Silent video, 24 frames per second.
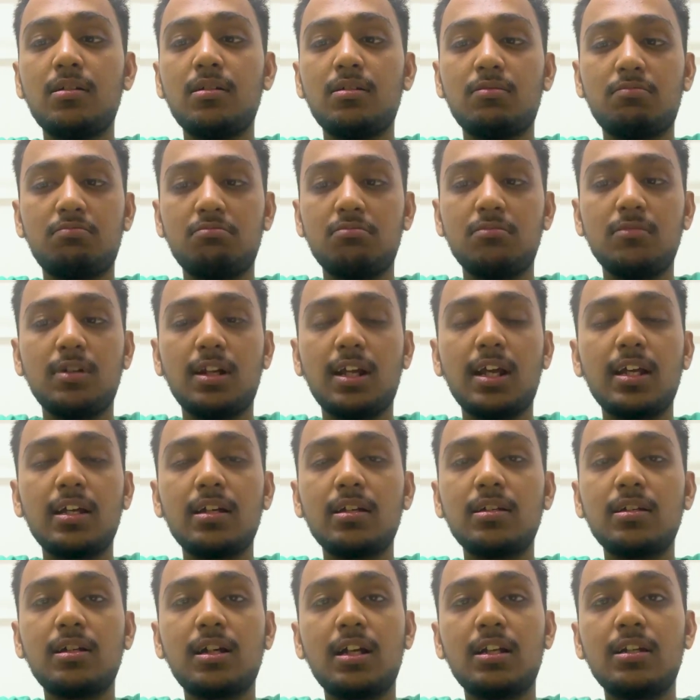like,
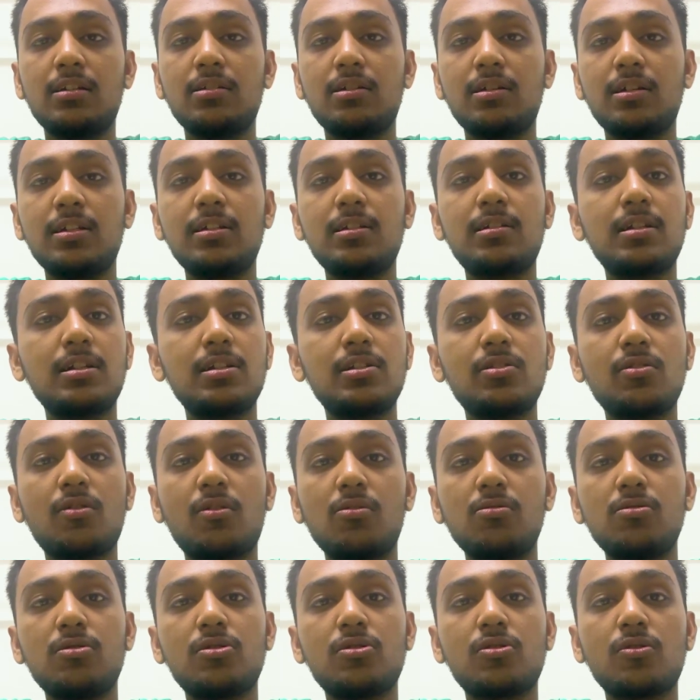and it is
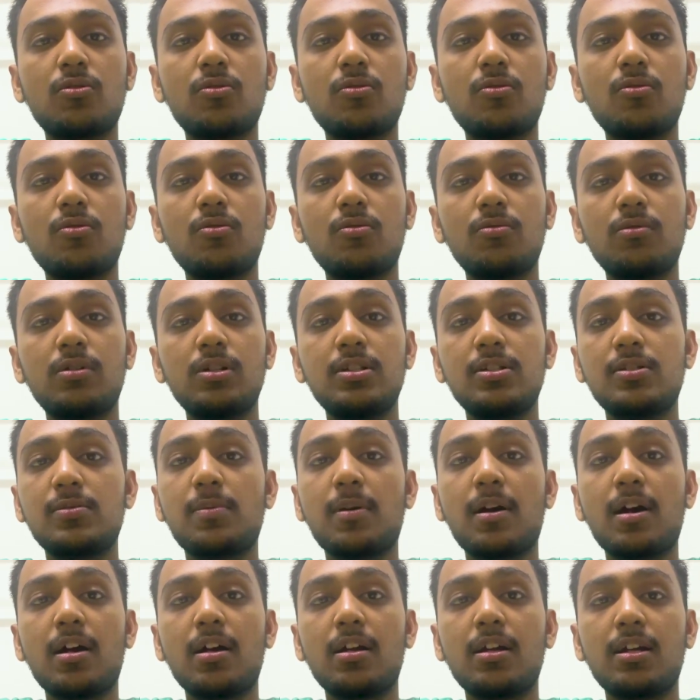also
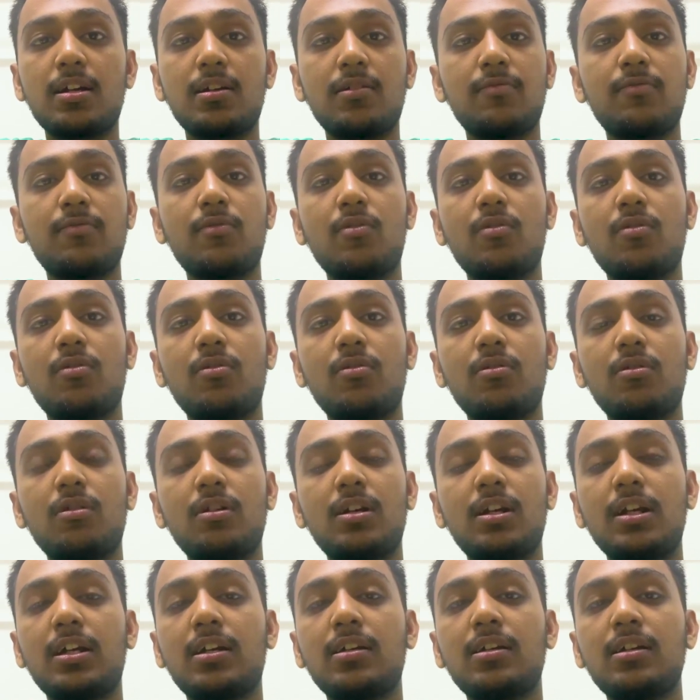inspiring for,
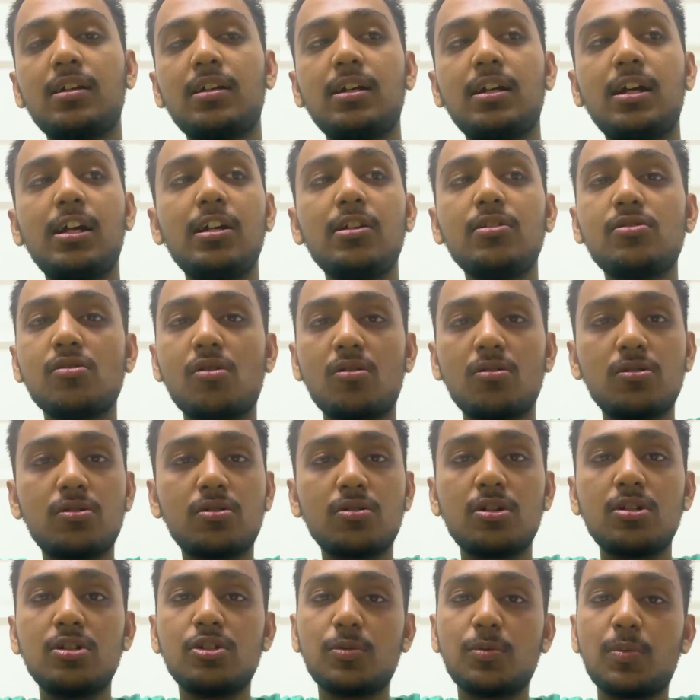like, it is also
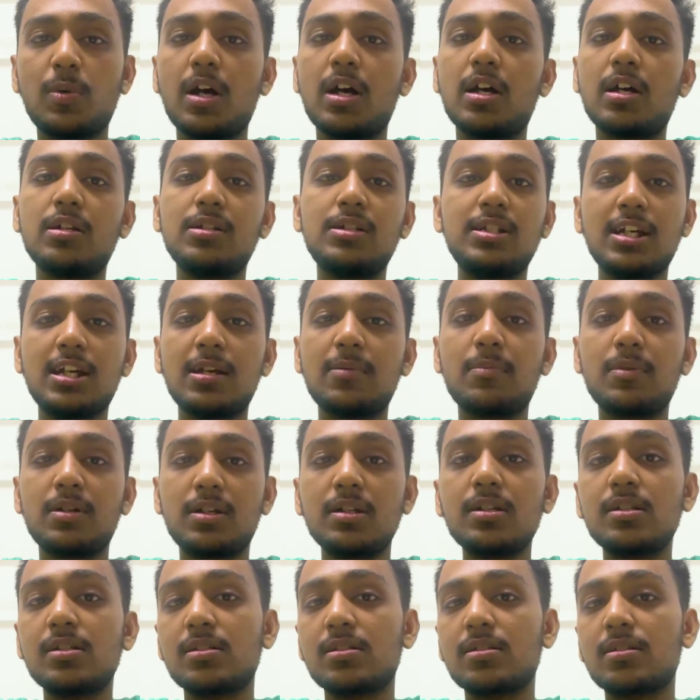inspire
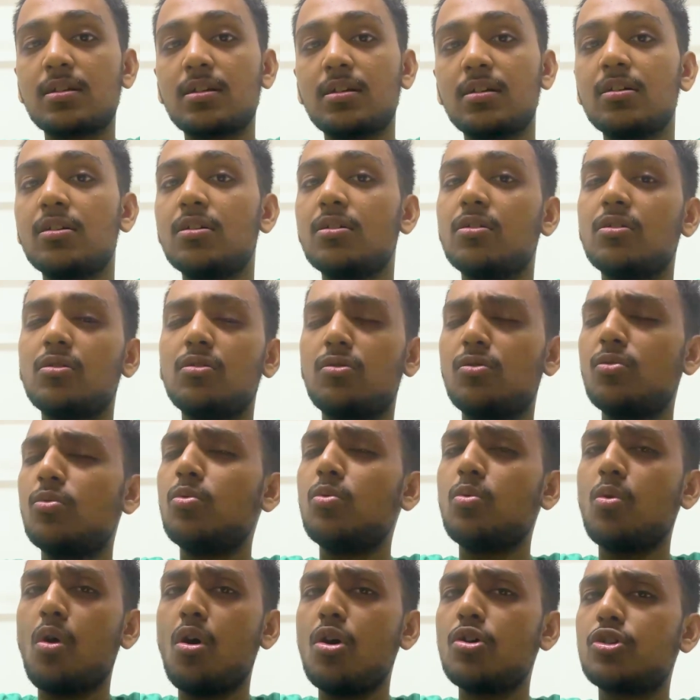Japanese to
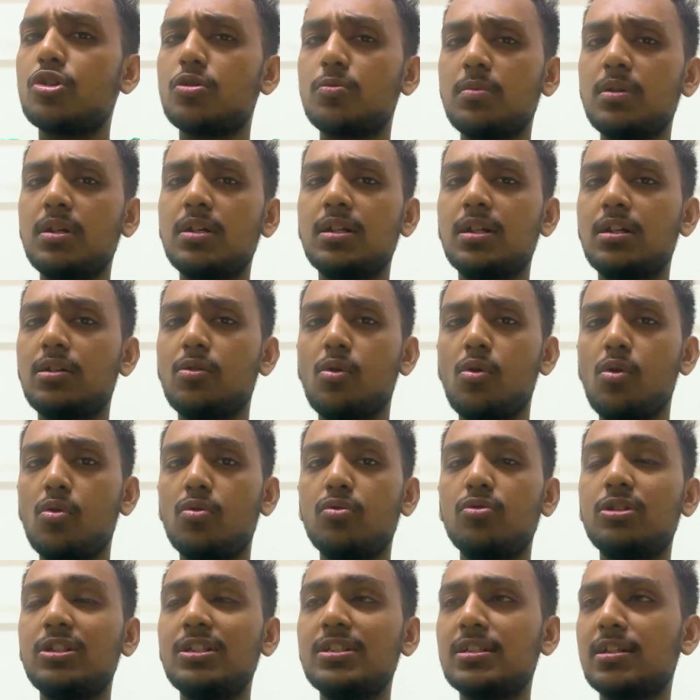watch me, that oh,
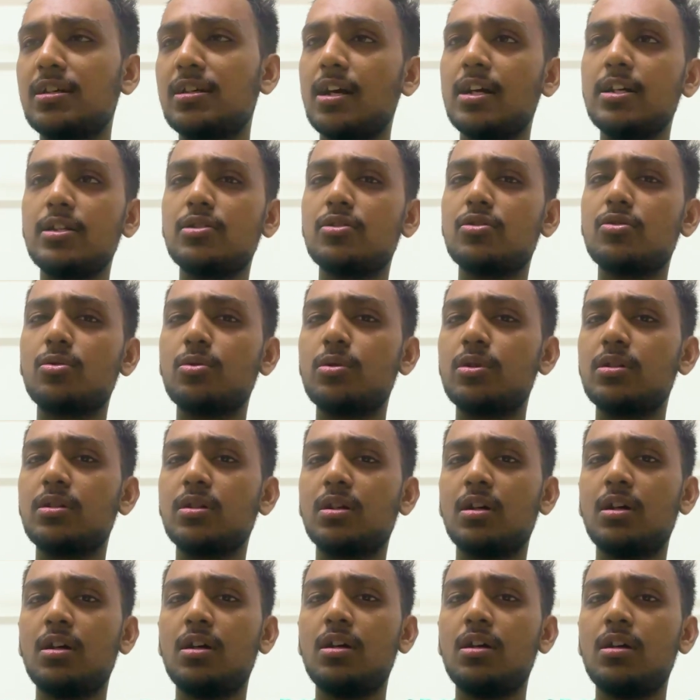this guy is doing
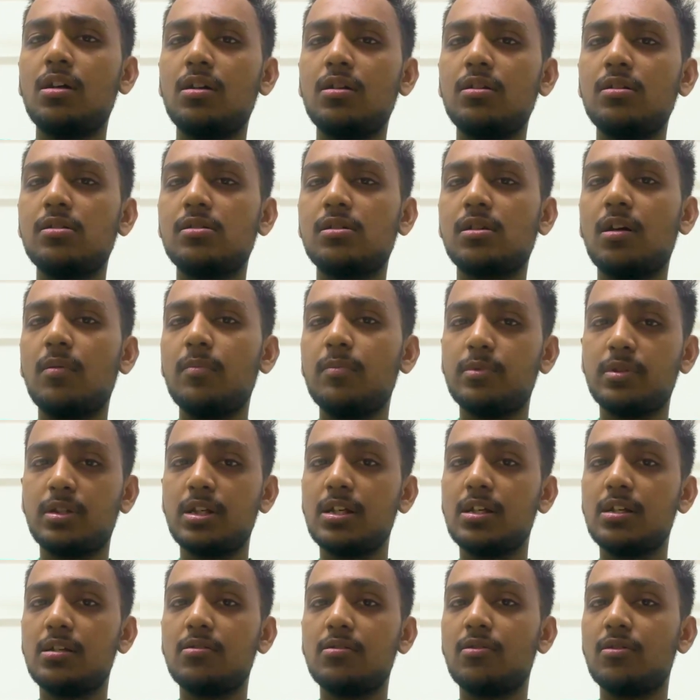
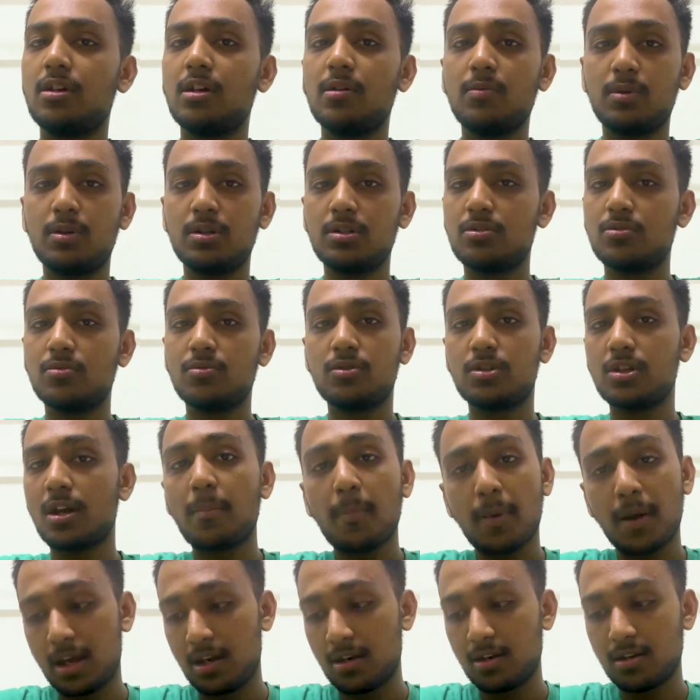something relevant to Japan.